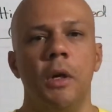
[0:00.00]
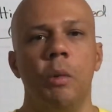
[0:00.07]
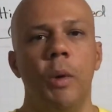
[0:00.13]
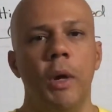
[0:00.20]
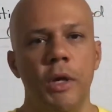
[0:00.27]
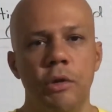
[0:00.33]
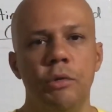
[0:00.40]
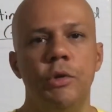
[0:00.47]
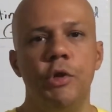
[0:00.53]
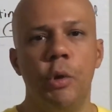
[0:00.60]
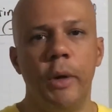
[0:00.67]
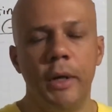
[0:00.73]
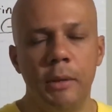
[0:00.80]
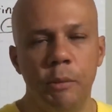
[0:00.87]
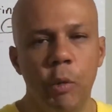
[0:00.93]
When you
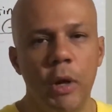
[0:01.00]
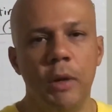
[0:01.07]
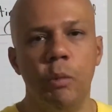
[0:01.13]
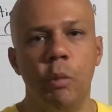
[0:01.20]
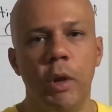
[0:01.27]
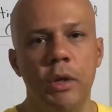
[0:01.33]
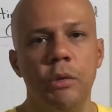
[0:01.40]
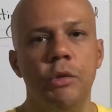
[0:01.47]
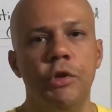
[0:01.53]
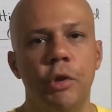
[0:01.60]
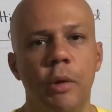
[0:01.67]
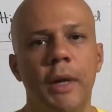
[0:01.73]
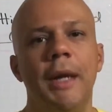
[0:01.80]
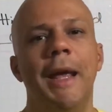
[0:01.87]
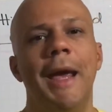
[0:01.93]
join
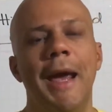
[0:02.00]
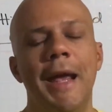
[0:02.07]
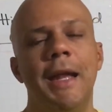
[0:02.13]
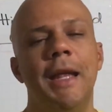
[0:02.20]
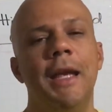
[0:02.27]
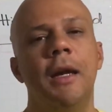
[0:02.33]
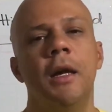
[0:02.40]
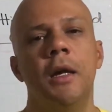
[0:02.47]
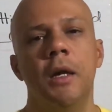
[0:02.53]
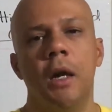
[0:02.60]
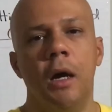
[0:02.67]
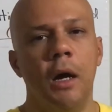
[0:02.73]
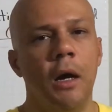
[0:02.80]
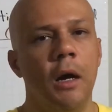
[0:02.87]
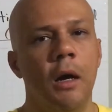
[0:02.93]
any
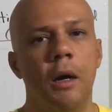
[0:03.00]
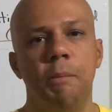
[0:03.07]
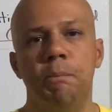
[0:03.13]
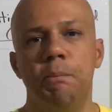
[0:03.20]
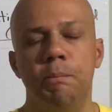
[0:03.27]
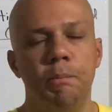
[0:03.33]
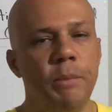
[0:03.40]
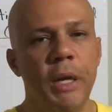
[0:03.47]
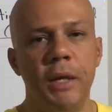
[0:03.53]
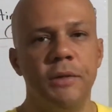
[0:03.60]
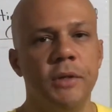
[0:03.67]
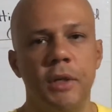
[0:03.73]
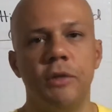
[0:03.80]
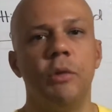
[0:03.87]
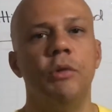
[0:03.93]

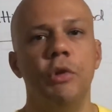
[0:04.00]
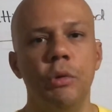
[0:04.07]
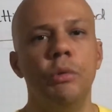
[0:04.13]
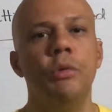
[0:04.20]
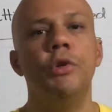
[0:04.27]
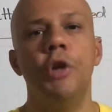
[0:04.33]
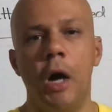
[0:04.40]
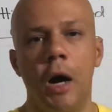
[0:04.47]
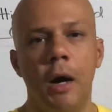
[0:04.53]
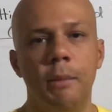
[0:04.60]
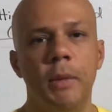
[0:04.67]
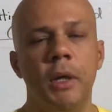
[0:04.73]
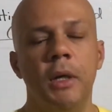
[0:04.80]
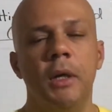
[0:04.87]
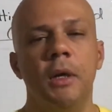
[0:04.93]
business or new
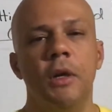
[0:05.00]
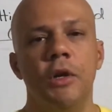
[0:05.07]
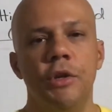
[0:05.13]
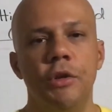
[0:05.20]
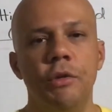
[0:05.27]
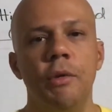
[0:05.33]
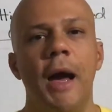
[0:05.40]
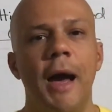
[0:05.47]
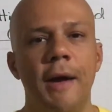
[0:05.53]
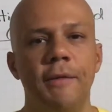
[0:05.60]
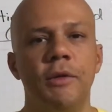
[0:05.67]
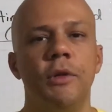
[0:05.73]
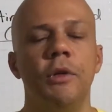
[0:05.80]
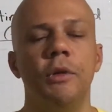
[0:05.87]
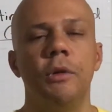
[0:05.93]
job, you have
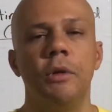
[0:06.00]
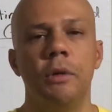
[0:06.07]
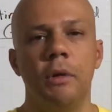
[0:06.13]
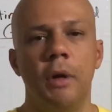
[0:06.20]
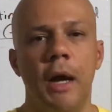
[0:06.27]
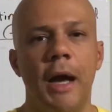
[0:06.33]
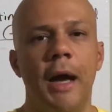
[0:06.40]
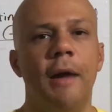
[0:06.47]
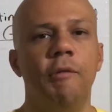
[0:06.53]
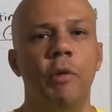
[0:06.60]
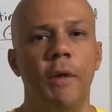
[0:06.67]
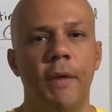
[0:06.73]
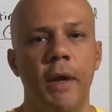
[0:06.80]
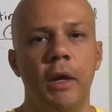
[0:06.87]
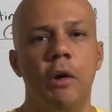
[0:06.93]
to have
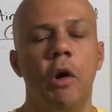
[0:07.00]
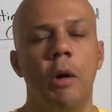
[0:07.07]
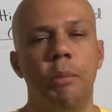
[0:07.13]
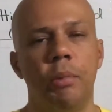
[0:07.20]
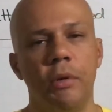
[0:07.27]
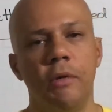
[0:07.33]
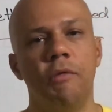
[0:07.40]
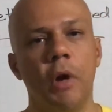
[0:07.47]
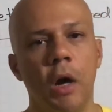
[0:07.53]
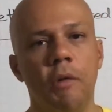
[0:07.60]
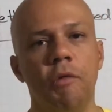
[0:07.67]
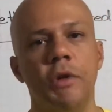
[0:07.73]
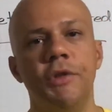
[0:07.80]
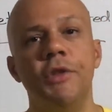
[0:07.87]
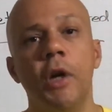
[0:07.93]
what they call
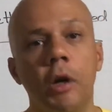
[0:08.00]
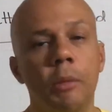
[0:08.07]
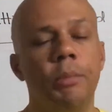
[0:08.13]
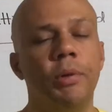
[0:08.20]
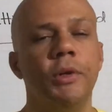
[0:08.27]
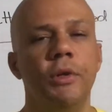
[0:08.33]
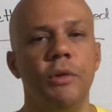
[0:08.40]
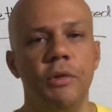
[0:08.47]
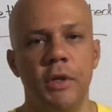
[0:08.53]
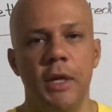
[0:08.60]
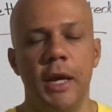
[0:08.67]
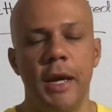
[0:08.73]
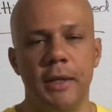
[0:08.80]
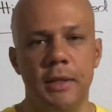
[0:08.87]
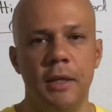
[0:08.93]
result
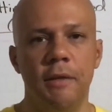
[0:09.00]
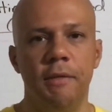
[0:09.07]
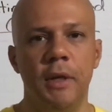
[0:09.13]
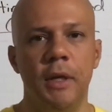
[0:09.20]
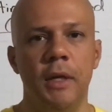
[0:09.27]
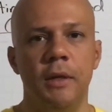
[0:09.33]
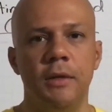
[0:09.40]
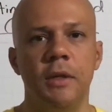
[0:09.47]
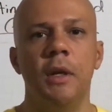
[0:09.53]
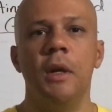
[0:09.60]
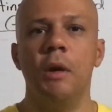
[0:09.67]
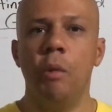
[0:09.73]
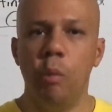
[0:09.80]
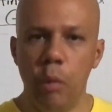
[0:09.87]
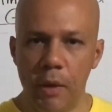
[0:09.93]
producing activities
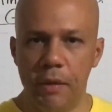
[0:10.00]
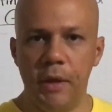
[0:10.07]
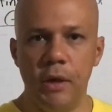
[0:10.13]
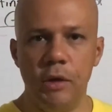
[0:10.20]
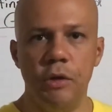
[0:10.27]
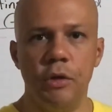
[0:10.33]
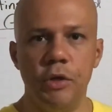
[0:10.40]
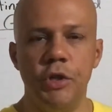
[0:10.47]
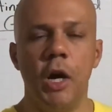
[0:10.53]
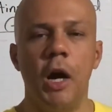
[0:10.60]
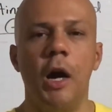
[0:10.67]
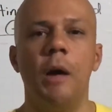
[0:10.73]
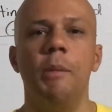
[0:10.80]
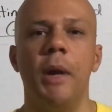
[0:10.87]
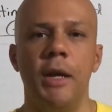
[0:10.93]
within your
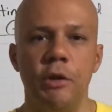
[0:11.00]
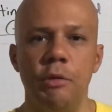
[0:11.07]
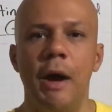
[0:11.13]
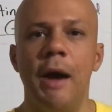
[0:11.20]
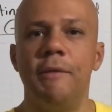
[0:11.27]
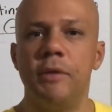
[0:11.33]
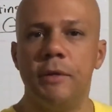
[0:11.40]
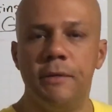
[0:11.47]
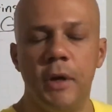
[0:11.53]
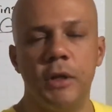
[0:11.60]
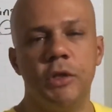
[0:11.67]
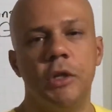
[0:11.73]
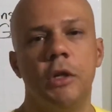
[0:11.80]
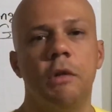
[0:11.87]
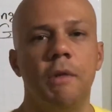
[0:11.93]
job, and you have to
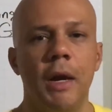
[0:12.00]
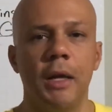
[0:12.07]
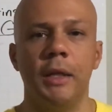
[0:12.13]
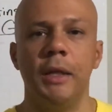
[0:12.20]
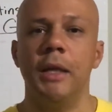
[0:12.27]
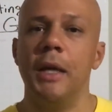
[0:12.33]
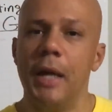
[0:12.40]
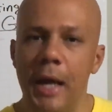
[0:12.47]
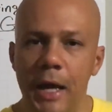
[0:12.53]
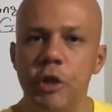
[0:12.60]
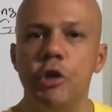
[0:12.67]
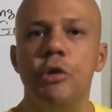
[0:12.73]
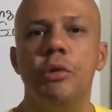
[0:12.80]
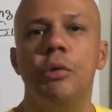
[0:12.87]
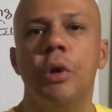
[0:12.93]
function correctly, and
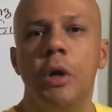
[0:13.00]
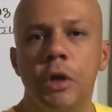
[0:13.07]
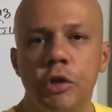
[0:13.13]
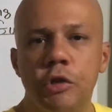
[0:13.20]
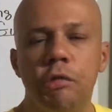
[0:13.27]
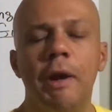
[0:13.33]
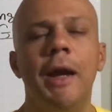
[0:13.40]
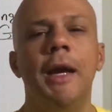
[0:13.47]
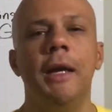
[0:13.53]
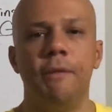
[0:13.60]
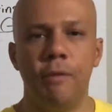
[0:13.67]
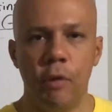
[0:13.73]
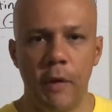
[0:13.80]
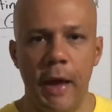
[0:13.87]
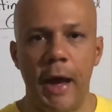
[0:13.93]
you train
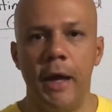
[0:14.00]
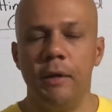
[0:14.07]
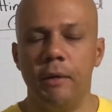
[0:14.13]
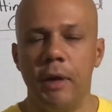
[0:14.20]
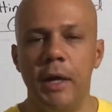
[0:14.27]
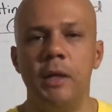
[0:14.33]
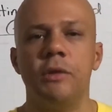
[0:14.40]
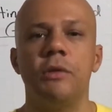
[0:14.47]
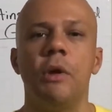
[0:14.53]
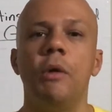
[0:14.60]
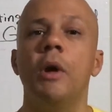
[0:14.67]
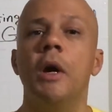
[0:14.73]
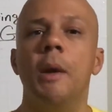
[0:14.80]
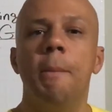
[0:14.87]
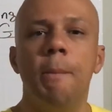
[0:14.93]
for that, right?
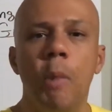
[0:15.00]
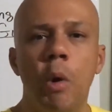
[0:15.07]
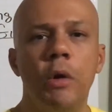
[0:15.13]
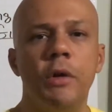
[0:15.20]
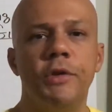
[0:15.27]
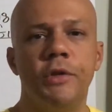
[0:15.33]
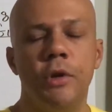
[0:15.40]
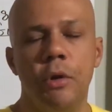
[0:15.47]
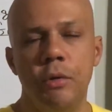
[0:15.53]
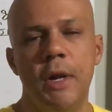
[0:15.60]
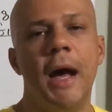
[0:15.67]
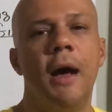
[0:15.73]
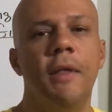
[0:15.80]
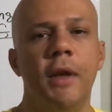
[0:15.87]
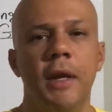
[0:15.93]
So more so
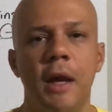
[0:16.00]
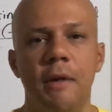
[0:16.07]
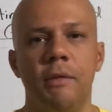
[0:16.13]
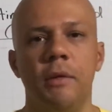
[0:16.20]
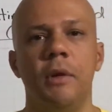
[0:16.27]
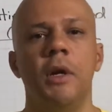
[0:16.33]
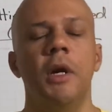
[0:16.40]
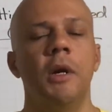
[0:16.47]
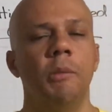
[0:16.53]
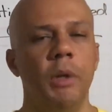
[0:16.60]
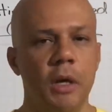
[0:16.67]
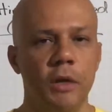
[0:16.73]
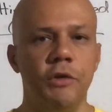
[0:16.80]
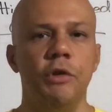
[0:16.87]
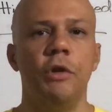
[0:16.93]
now than ever,
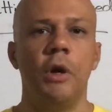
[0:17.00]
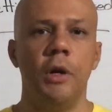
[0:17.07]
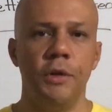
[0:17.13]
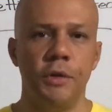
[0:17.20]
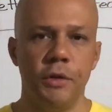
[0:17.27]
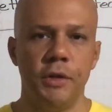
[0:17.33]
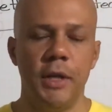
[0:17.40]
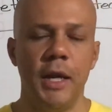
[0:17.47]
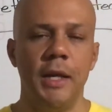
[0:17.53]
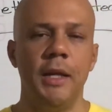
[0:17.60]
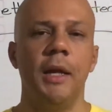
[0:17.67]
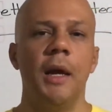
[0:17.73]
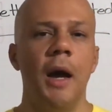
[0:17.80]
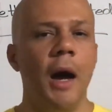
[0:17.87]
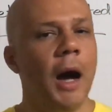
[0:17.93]
because you're
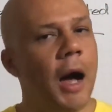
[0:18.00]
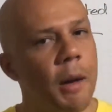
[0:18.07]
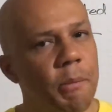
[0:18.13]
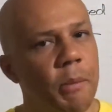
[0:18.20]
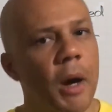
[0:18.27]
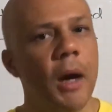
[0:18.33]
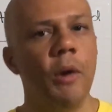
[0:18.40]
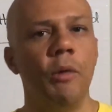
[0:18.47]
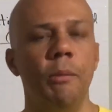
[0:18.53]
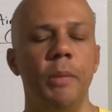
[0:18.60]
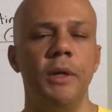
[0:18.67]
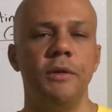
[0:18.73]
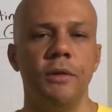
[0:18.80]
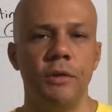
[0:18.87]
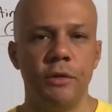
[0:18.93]
understanding I'm my own
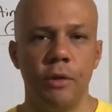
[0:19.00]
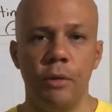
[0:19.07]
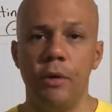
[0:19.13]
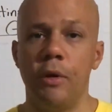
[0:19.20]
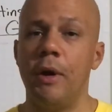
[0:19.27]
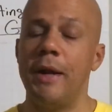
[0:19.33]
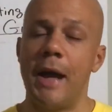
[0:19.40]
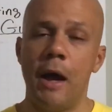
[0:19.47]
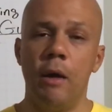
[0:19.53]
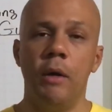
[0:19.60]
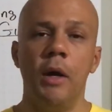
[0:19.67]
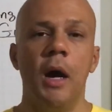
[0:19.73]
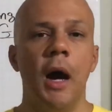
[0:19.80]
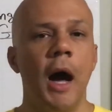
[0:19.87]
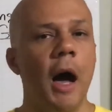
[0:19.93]
business owner. Now,
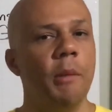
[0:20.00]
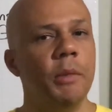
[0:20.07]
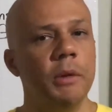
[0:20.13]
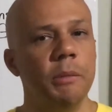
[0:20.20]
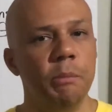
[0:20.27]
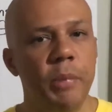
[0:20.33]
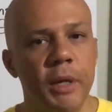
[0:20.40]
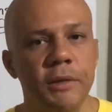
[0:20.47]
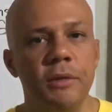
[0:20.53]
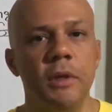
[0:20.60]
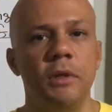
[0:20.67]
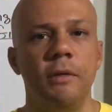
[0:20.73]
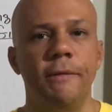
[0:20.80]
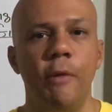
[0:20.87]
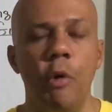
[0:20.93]
I'm in
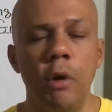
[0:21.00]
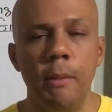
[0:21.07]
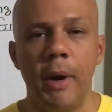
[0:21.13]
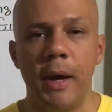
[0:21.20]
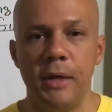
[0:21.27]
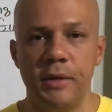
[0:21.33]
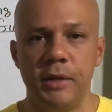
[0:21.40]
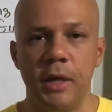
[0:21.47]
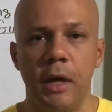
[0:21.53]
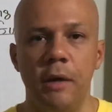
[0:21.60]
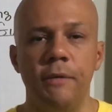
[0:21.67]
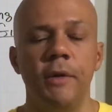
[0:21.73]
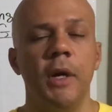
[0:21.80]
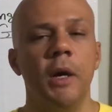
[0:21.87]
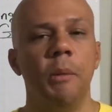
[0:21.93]
business for
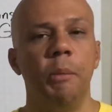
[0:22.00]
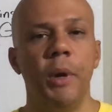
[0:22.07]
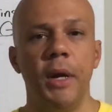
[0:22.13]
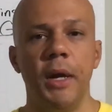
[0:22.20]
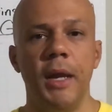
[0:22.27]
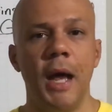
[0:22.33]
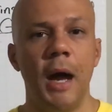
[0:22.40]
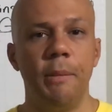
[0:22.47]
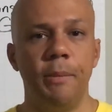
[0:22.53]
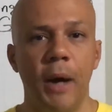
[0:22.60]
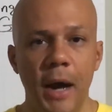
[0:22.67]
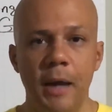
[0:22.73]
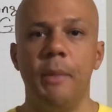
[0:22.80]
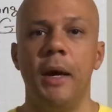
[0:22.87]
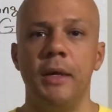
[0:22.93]
myself, but not
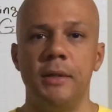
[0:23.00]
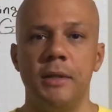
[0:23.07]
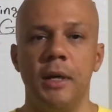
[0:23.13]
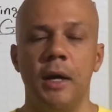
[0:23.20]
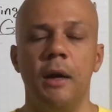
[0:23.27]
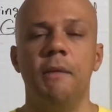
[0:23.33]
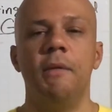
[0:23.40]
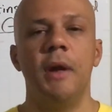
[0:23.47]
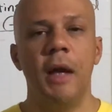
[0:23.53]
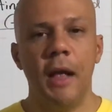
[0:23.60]
by myself.